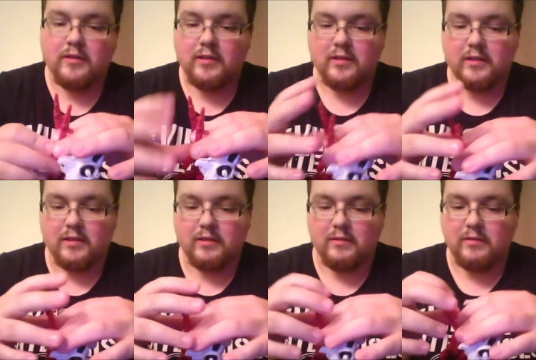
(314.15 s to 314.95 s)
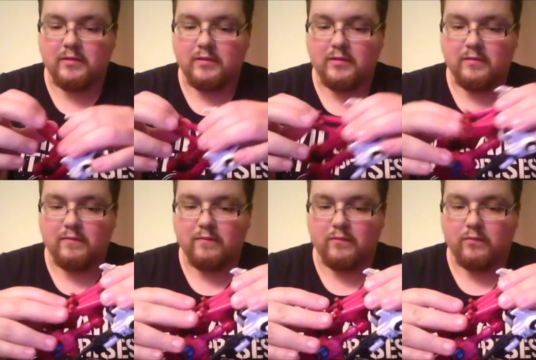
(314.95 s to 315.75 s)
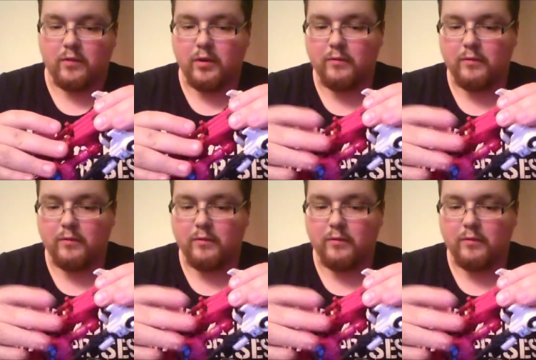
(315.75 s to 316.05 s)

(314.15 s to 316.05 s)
you can ro